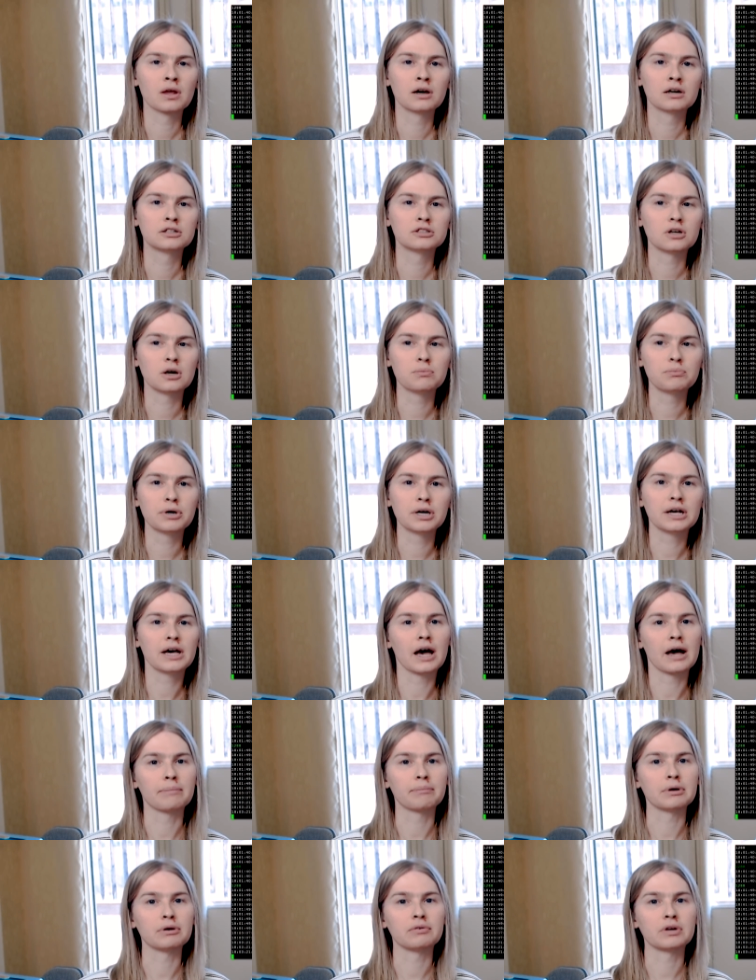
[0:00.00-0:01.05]
So I'm pretty
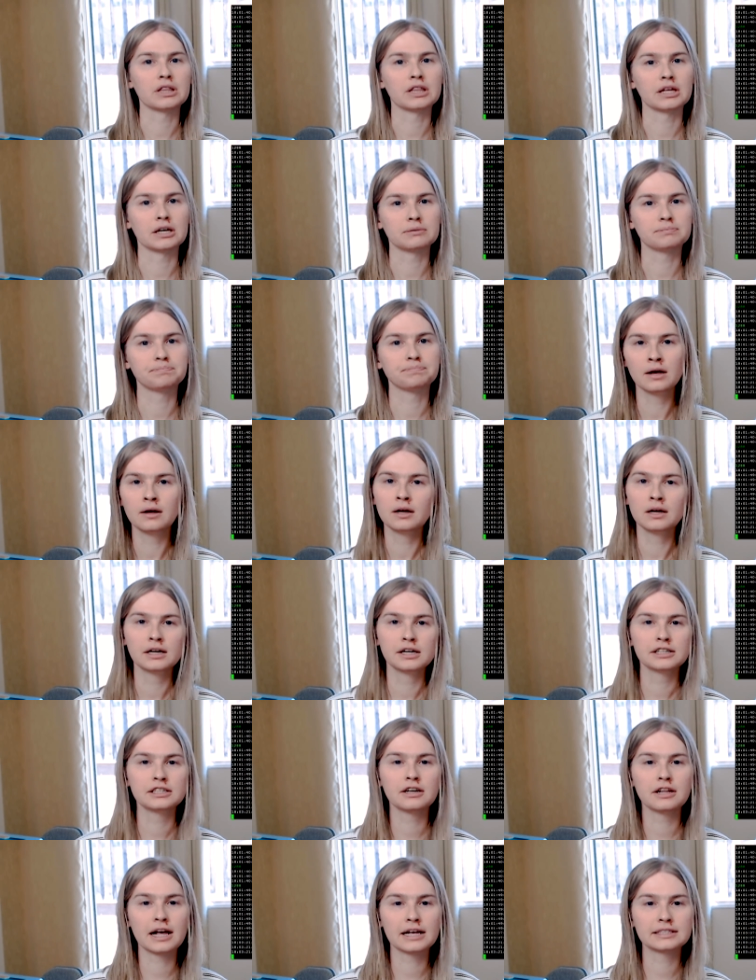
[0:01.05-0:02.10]
happy with it.
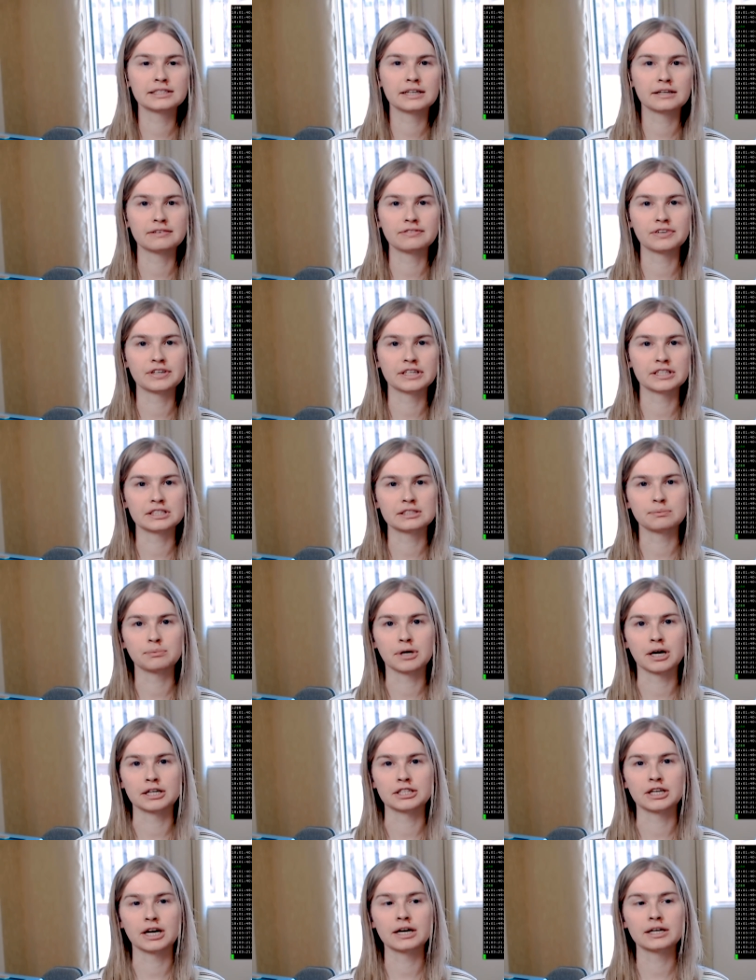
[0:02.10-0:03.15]
So that's it for this
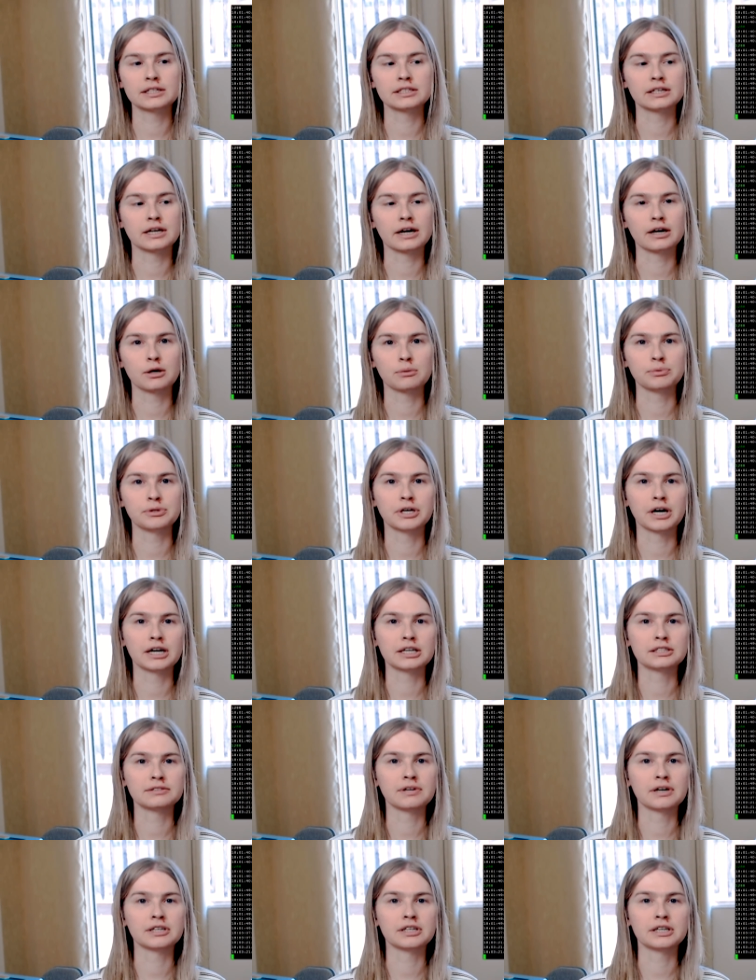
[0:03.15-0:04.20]
project. I hope you guys
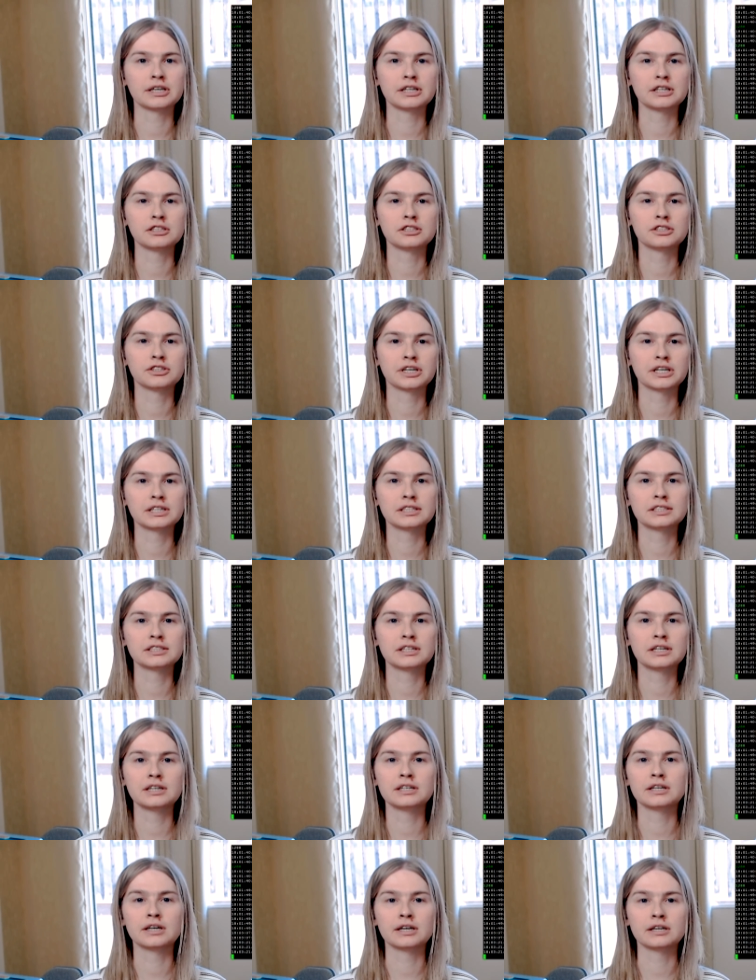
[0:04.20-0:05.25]
found it
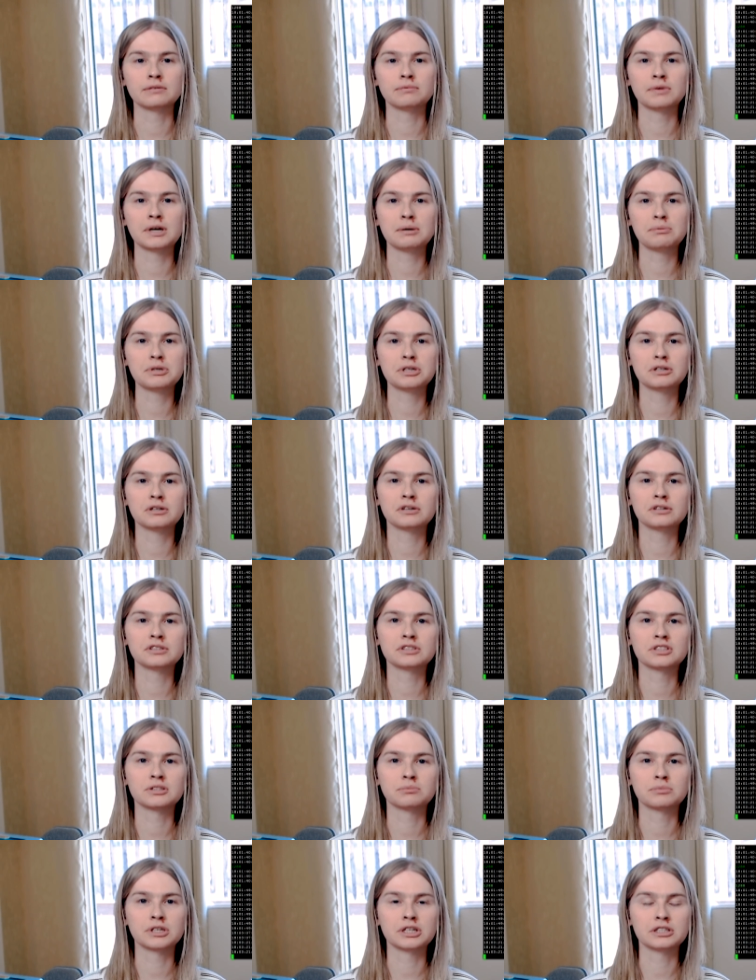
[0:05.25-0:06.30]
interesting and maybe you learned
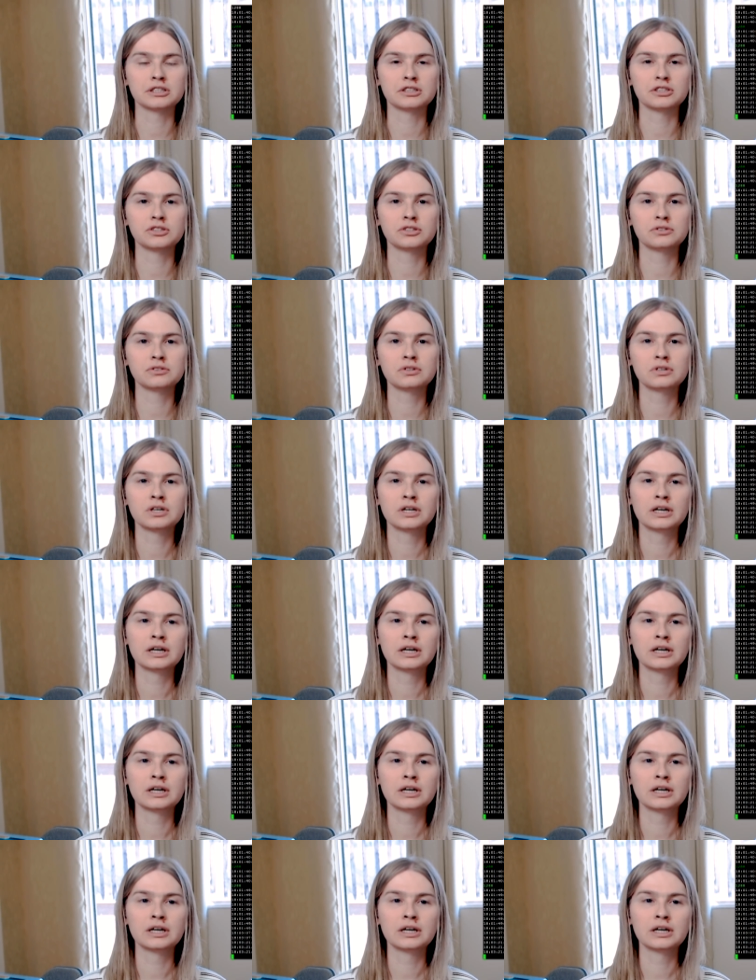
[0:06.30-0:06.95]
something new.